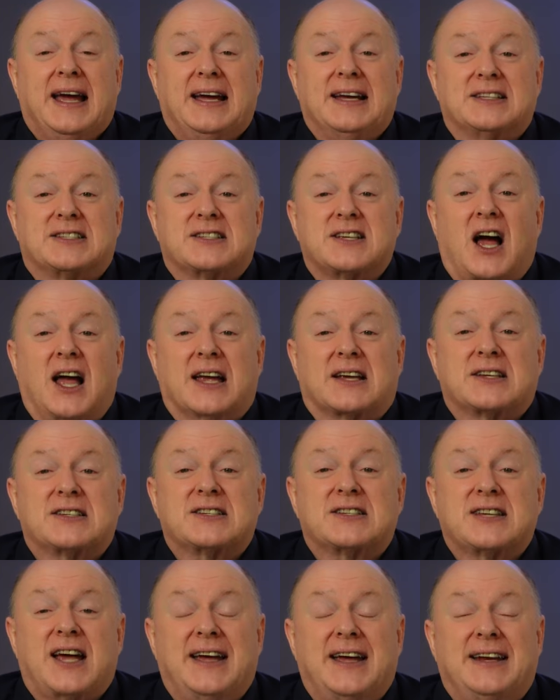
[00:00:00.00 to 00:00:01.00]
It's
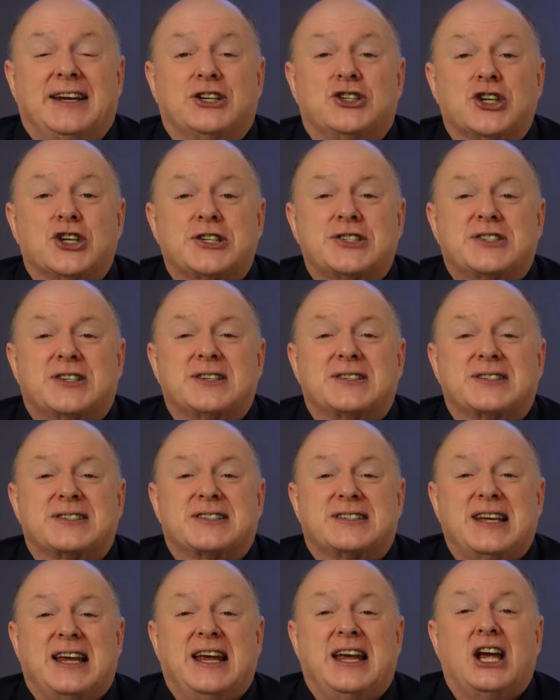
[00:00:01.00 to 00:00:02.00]
exciting just to
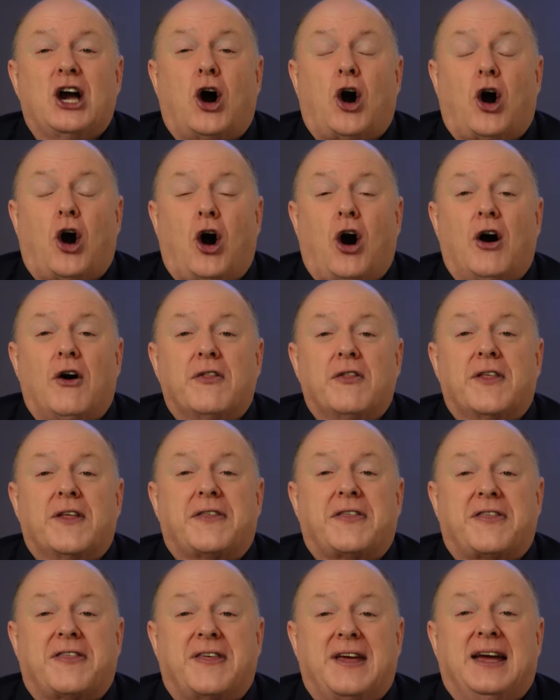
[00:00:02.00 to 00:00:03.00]
see all the
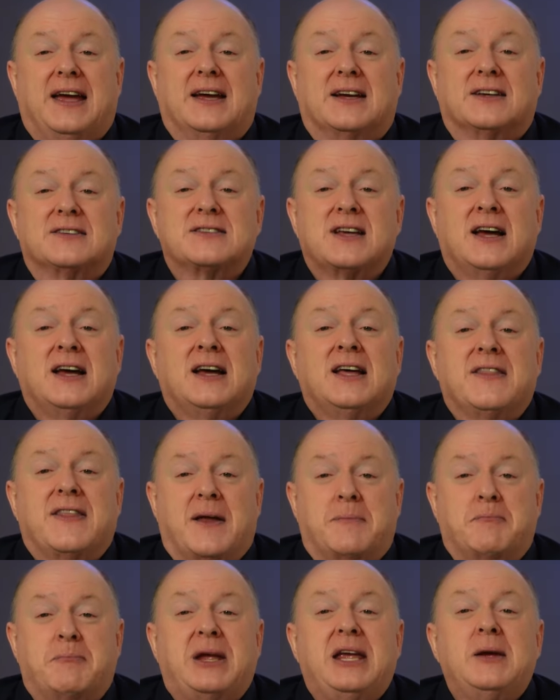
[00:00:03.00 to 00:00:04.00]
things
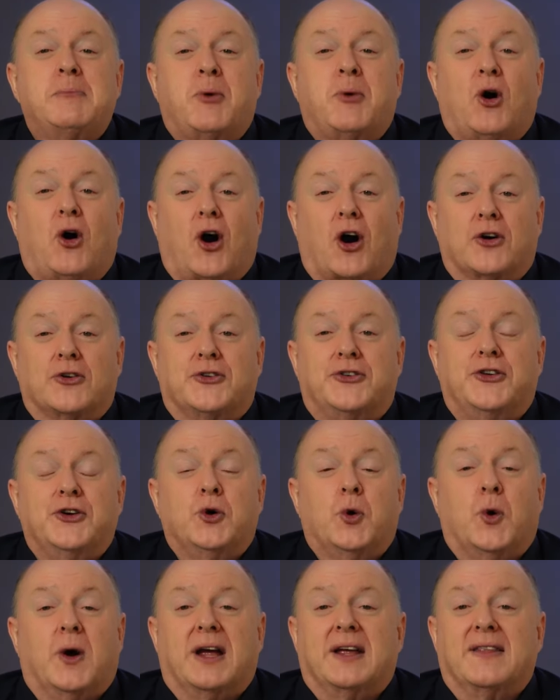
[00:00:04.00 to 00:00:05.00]
that people are
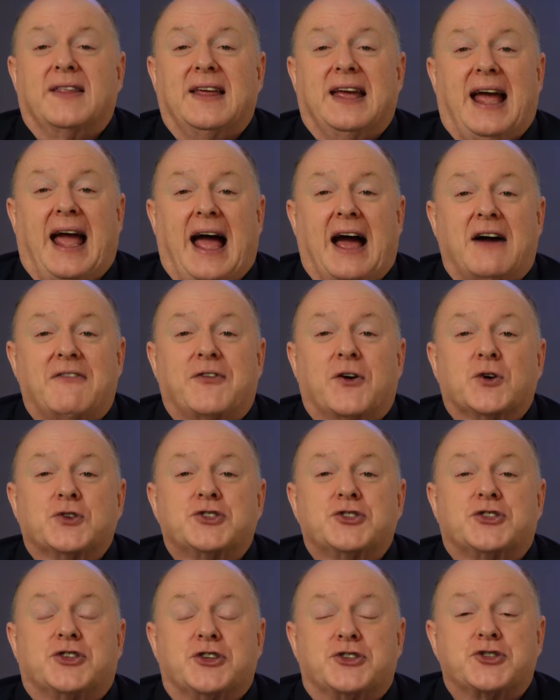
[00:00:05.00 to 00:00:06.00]
doing, the
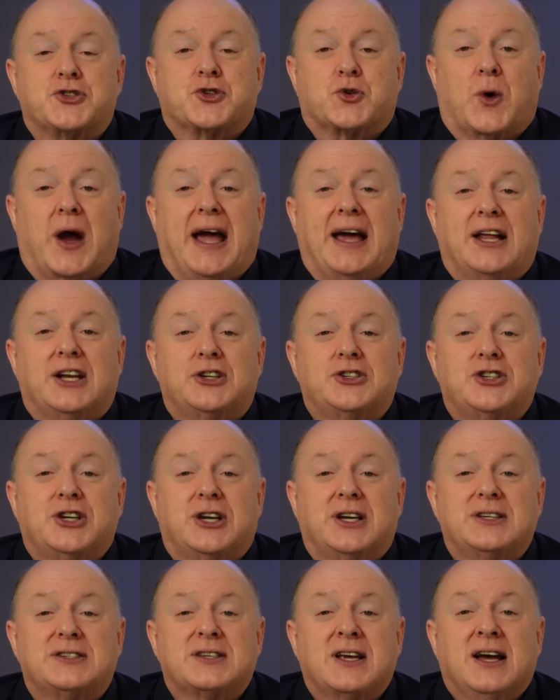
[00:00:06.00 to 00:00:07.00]
efforts, the
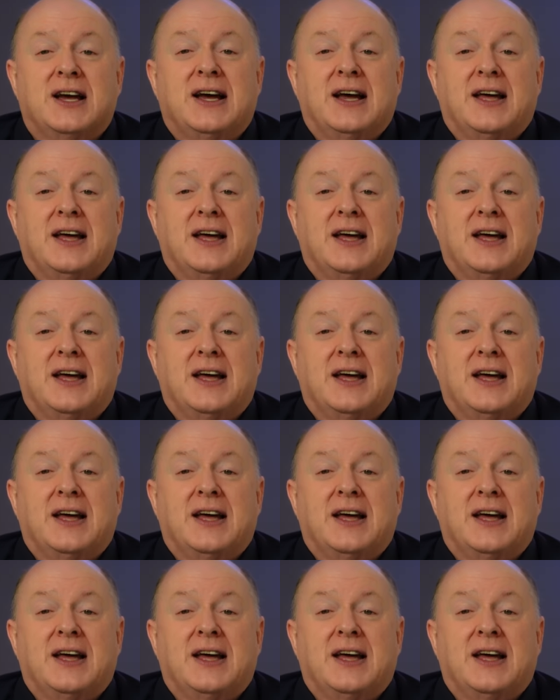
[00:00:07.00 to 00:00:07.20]
strategies,